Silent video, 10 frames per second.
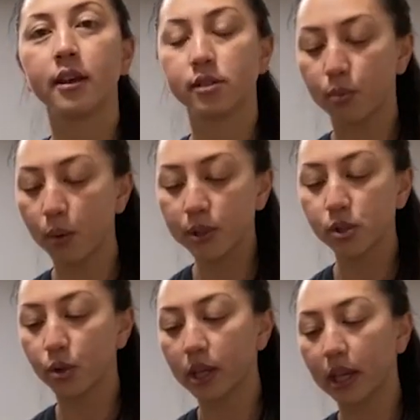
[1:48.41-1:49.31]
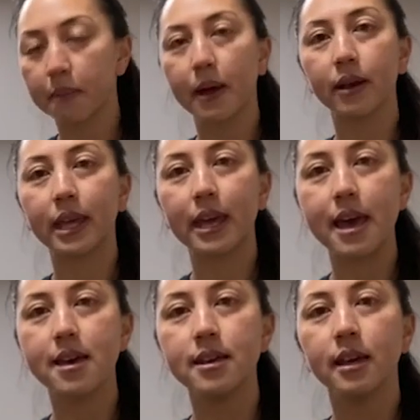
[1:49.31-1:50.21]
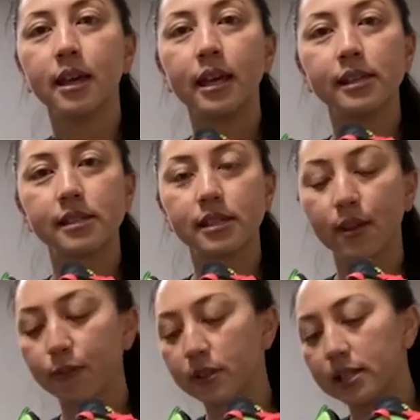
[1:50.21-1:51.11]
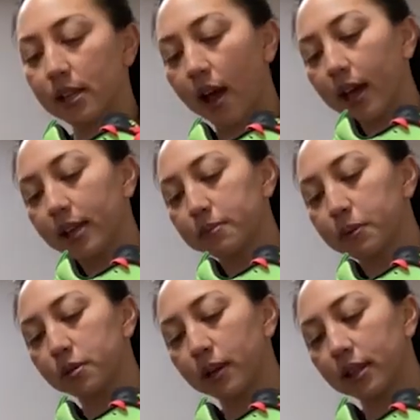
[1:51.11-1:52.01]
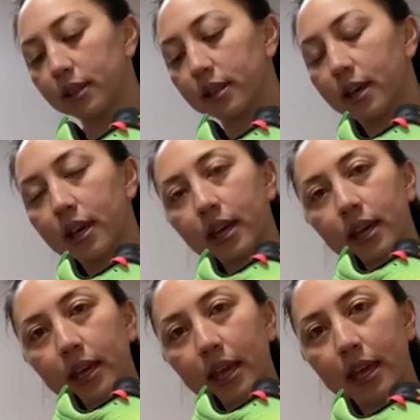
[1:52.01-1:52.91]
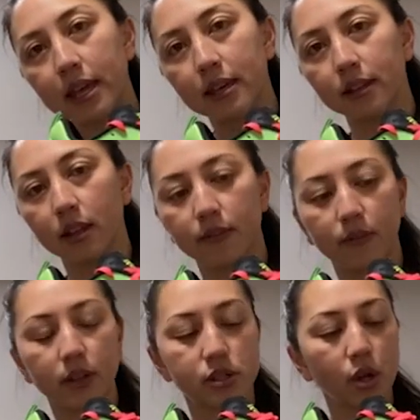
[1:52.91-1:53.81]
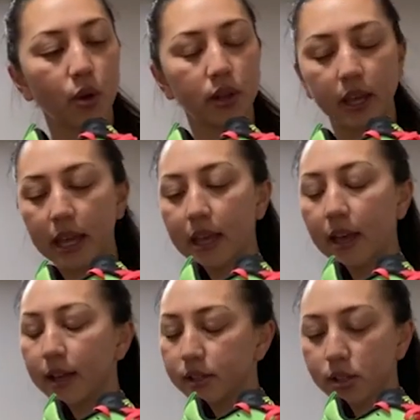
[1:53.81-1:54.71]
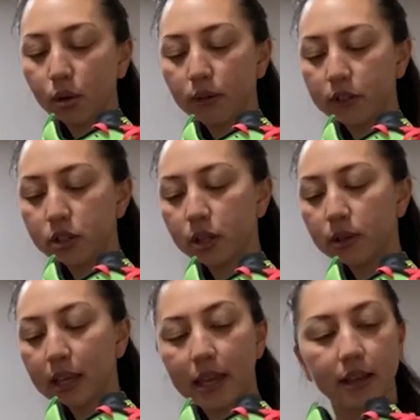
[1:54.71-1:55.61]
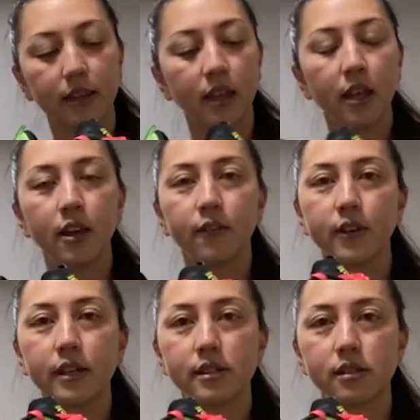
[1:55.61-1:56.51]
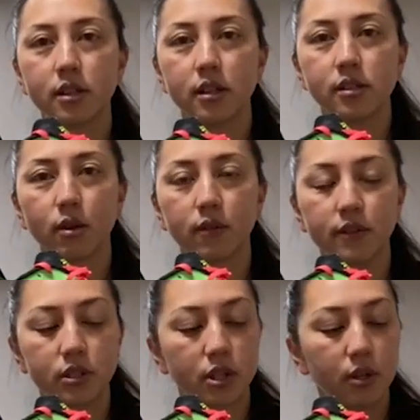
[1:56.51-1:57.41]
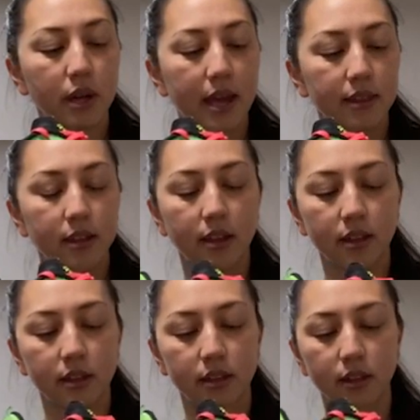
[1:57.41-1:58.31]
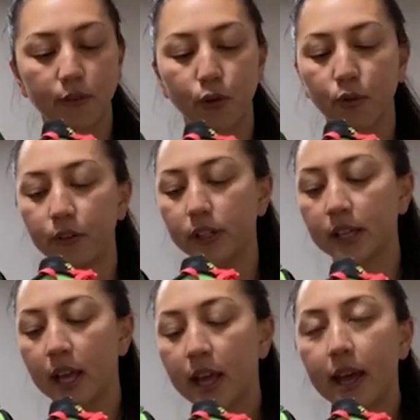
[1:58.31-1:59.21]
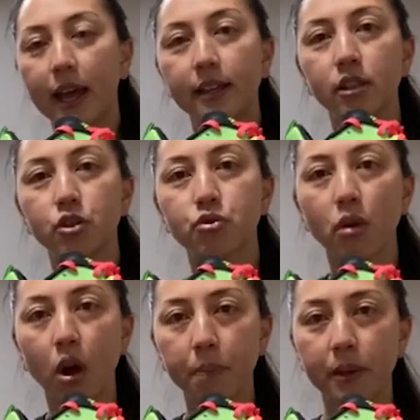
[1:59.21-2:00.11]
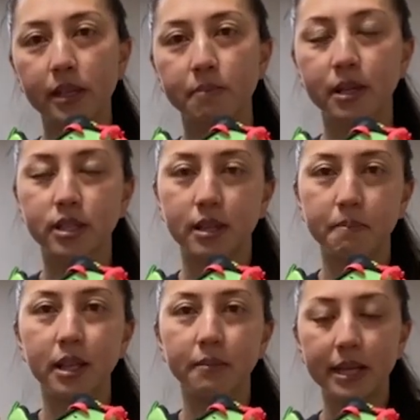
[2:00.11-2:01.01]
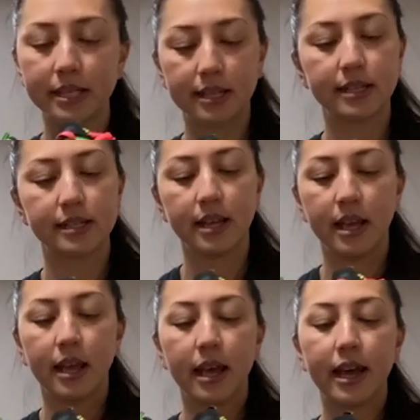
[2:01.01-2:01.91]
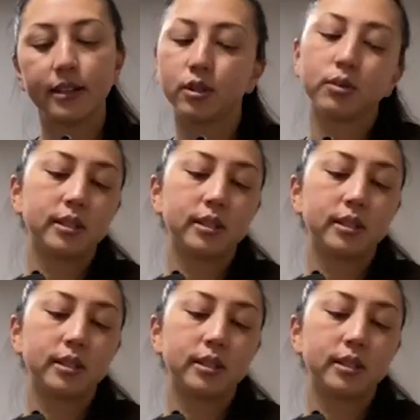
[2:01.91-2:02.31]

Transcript: So what we're talking about here is the difference in height between the heel, the sole, the uh, sole of the shoe at the heel versus the sole of the shoe at the, the forefoot. And the drop is measured in millimetres and you'll